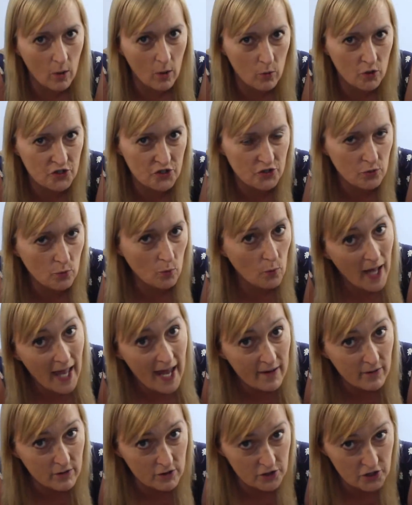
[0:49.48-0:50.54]
I wasn't
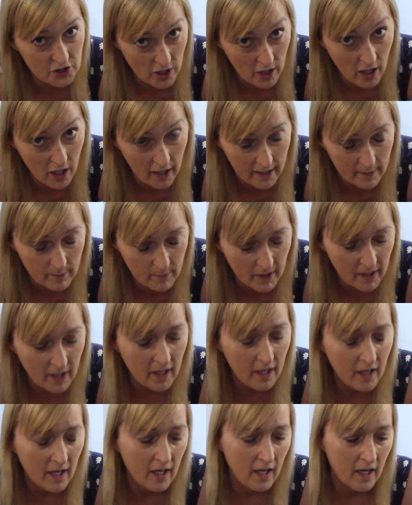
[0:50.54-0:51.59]
aware at the time.
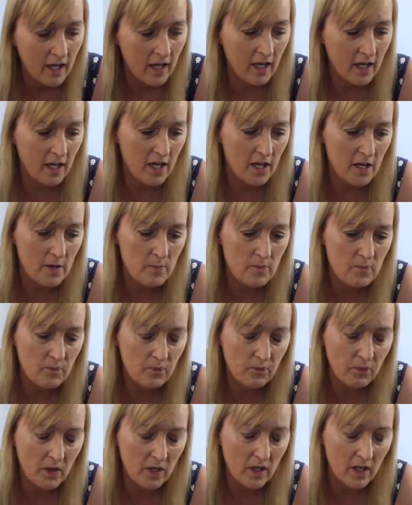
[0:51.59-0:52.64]

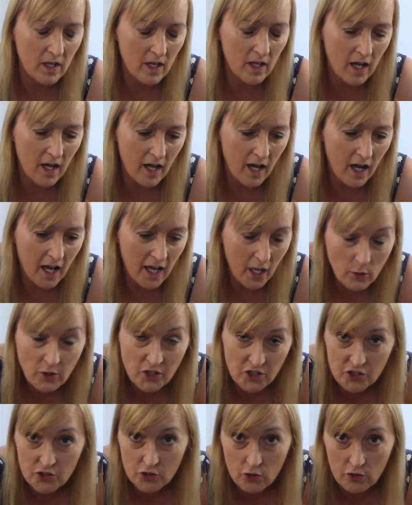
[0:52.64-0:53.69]
Um, I only
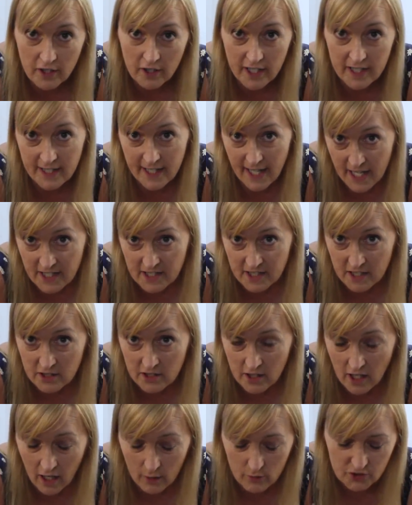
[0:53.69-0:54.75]
saw it in the
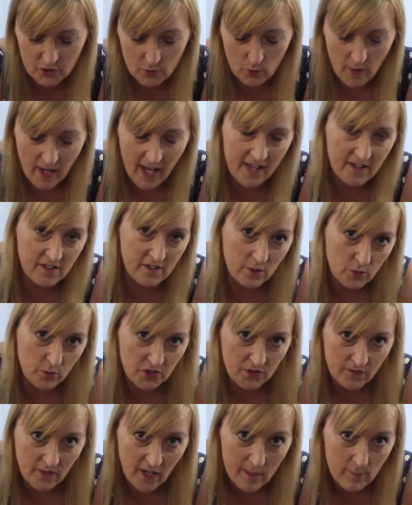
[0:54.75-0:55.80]
edit. I was aware that there
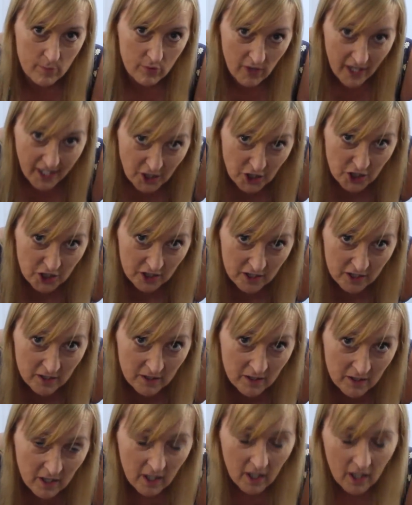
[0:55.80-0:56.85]
was a
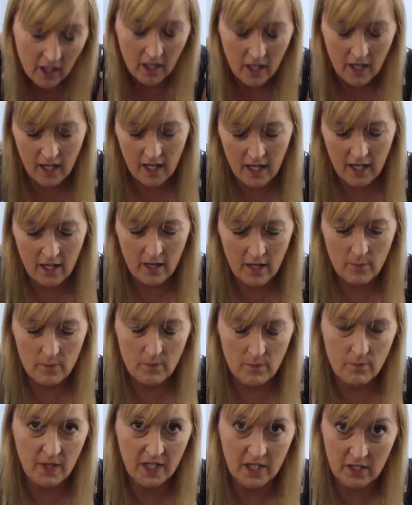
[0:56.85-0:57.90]
vibration
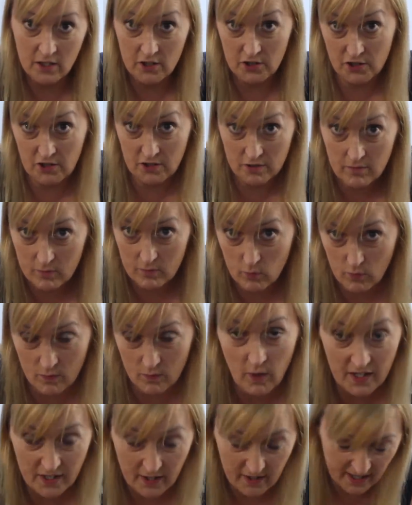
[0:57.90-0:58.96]
um, because,
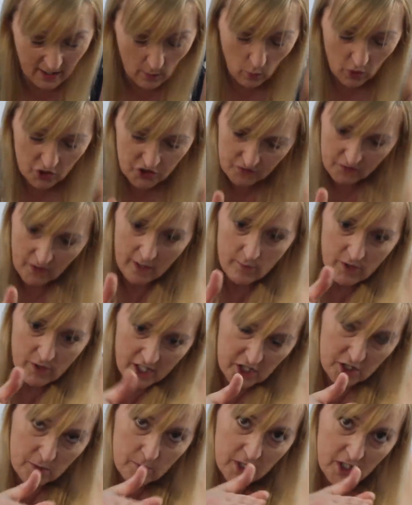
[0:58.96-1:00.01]
well, there, there, was a
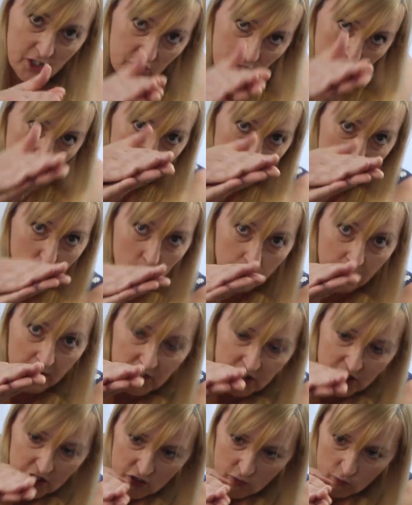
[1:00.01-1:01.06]
vibration because there were two
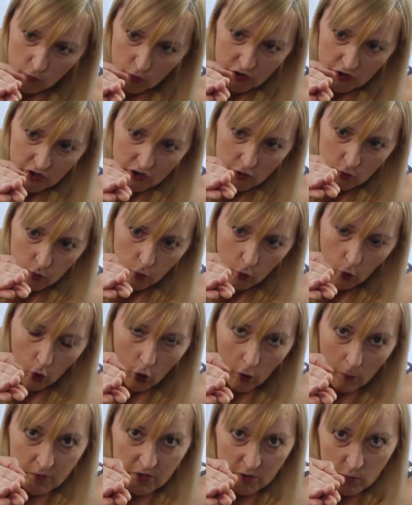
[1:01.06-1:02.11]
pieces of wood that had
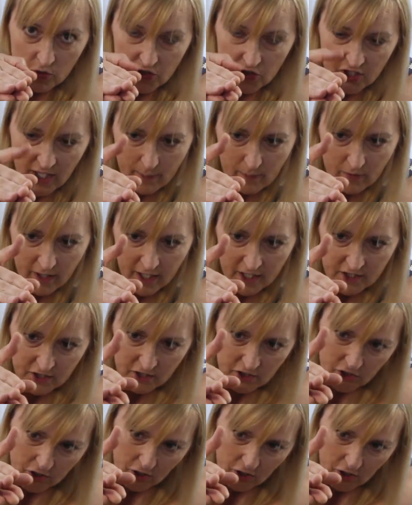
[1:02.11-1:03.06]
warped and were separated.